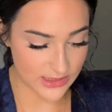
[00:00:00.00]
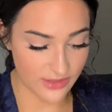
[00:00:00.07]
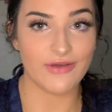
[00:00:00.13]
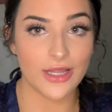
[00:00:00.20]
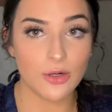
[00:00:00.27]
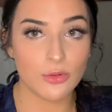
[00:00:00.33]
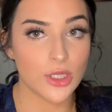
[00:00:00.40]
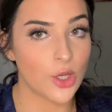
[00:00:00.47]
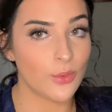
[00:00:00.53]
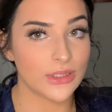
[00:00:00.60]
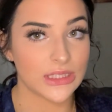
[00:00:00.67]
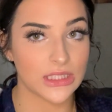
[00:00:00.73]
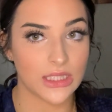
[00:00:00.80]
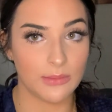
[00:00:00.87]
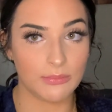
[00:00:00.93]
If I don't go
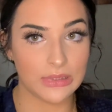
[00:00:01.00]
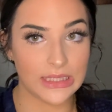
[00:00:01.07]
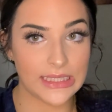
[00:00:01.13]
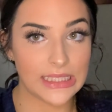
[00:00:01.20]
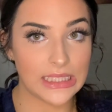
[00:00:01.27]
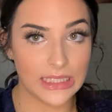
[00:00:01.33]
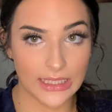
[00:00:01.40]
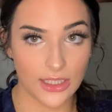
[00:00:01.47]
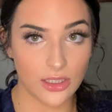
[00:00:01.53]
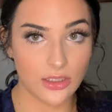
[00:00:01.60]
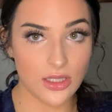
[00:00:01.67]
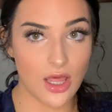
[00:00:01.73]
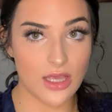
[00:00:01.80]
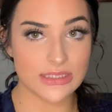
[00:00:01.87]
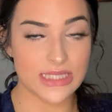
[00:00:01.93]
with a complete clear
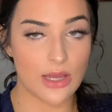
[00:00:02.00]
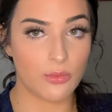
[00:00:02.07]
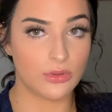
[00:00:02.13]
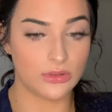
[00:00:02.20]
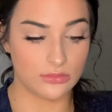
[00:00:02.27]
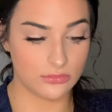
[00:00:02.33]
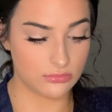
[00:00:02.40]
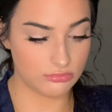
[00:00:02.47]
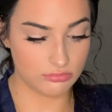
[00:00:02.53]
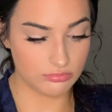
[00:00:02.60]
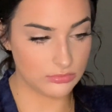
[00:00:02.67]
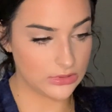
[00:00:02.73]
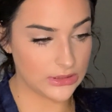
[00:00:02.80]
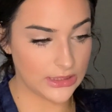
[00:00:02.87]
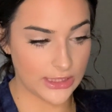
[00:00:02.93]
gloss, I will
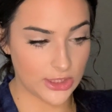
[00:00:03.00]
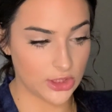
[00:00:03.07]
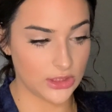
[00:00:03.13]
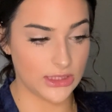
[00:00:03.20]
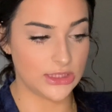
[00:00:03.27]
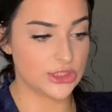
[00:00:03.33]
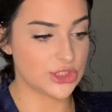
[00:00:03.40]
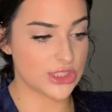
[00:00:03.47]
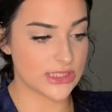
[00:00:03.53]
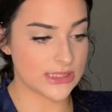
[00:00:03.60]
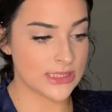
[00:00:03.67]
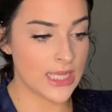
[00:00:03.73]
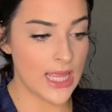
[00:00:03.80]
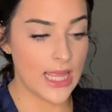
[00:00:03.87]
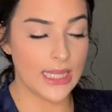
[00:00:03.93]
literally just